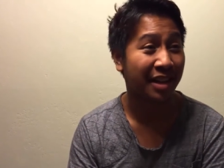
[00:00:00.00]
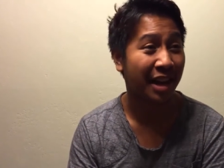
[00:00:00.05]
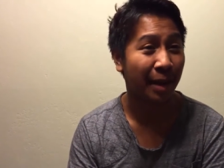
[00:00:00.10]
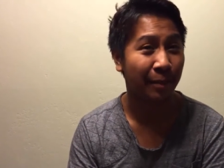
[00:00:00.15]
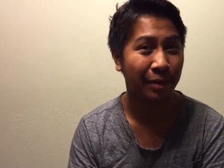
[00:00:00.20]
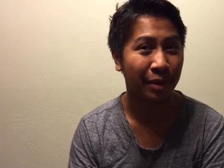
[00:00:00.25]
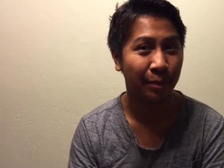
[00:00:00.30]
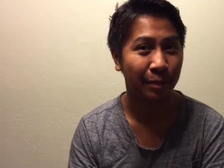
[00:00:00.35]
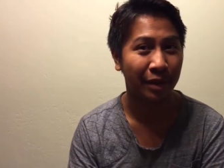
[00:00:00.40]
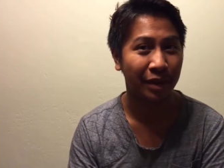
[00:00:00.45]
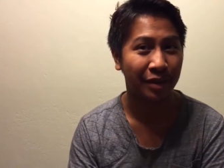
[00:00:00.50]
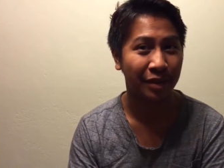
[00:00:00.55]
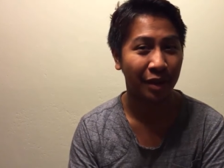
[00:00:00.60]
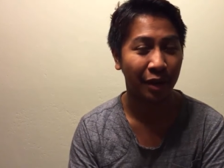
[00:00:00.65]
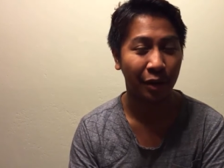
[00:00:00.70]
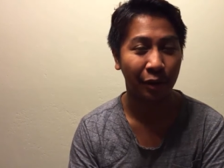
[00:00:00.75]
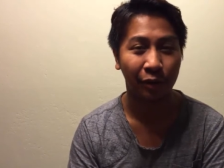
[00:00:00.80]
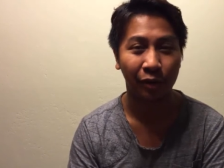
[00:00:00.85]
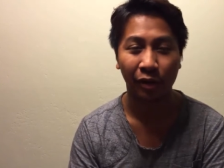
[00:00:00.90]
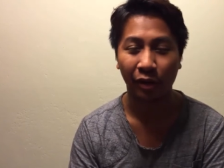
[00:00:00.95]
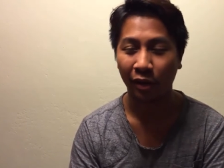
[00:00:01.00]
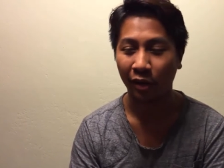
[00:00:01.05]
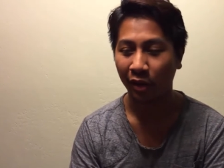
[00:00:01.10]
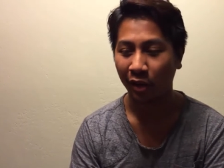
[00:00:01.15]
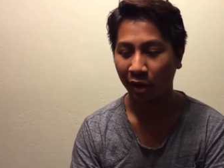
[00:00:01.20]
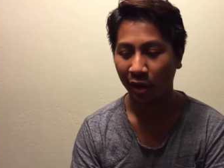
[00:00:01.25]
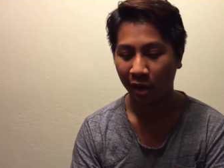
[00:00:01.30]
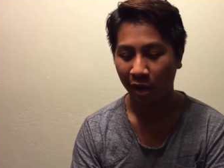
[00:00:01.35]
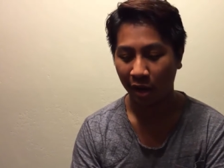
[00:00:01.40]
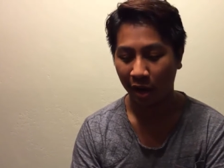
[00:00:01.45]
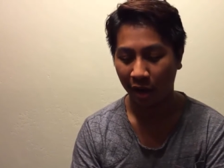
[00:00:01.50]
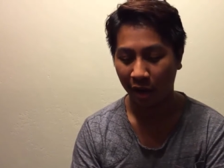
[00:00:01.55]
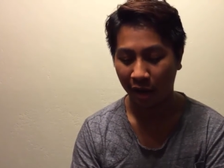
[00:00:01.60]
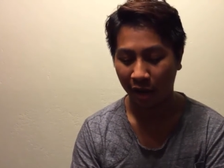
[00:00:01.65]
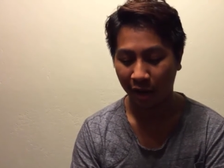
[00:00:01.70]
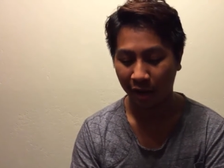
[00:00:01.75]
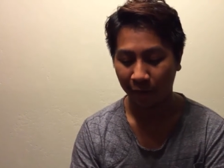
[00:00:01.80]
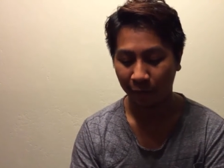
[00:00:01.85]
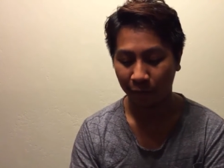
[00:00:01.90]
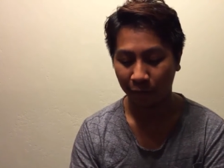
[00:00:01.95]
happened to me so
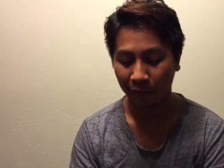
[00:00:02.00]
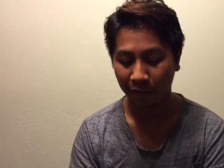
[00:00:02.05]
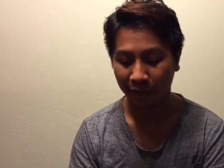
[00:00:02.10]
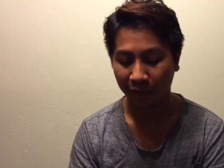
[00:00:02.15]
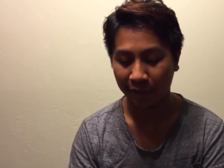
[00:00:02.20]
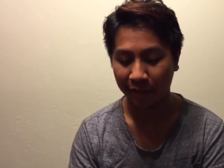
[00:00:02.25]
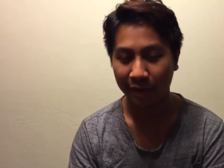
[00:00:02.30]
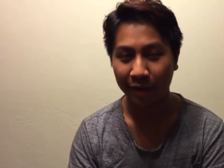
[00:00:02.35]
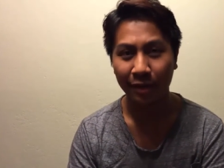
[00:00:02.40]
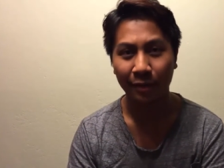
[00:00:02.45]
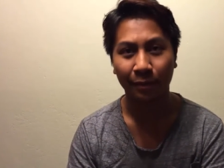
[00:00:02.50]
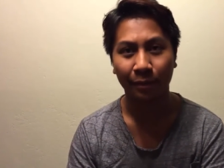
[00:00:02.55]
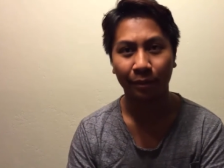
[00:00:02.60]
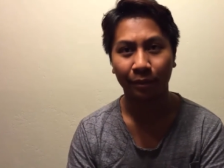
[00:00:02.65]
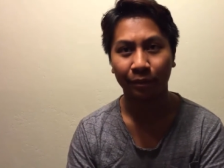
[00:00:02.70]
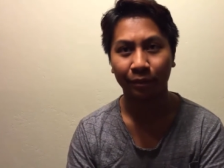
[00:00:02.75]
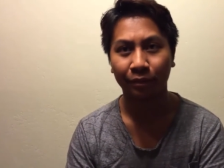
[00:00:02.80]
uh, really that's it.